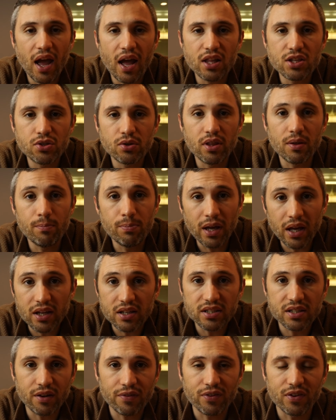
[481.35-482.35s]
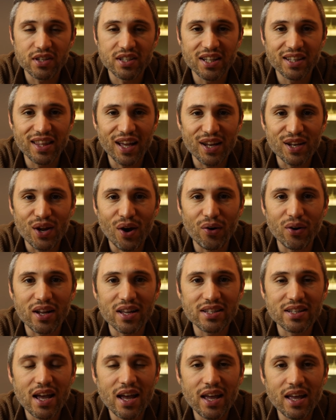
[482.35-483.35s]
And so the biggest difference that they
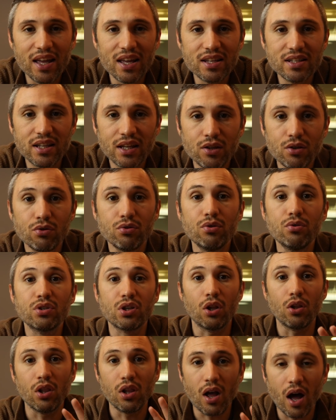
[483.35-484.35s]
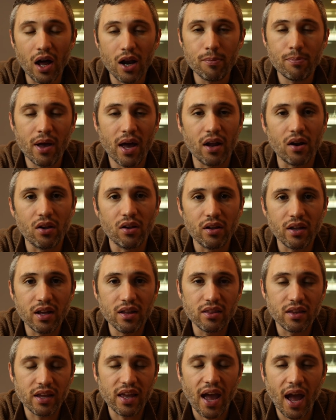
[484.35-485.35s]
notice is that you use a lot of pedal
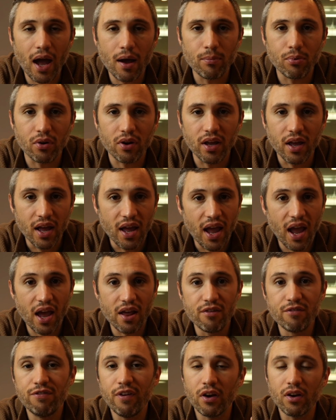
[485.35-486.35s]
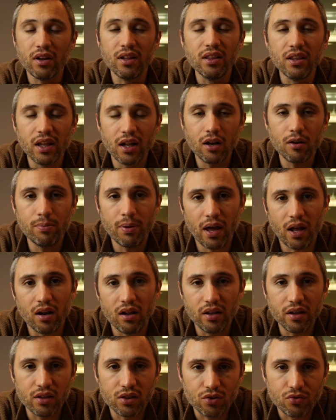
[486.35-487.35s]
in the Cabri and very little
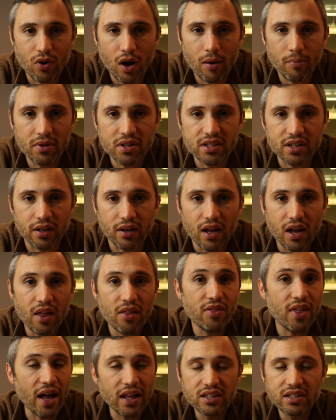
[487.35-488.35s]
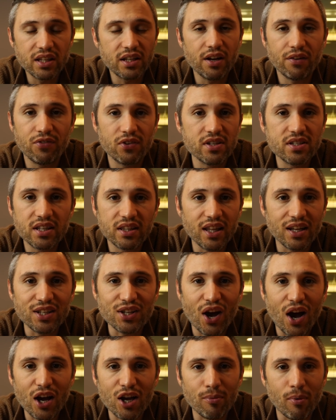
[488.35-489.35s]
pedal in the Robinson. That's the difference that they
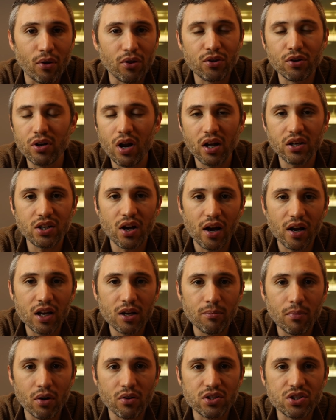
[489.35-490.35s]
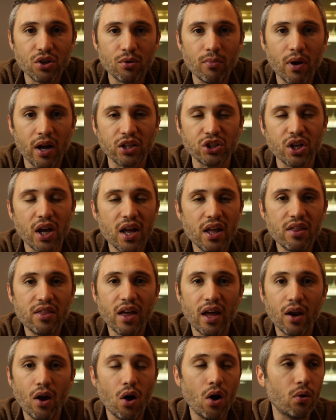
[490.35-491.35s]
talk about. They're not talking about so much
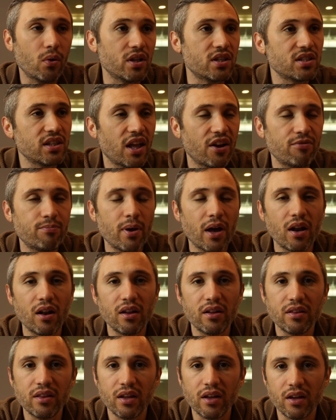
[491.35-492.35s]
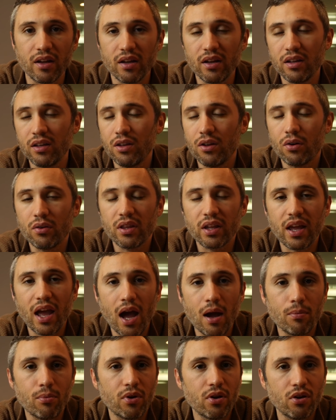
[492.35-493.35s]
that, oh, it's left pedal in the, you know, the
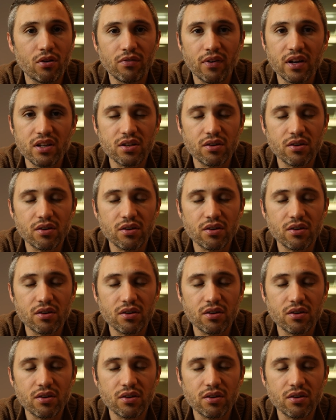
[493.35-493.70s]
Cabri or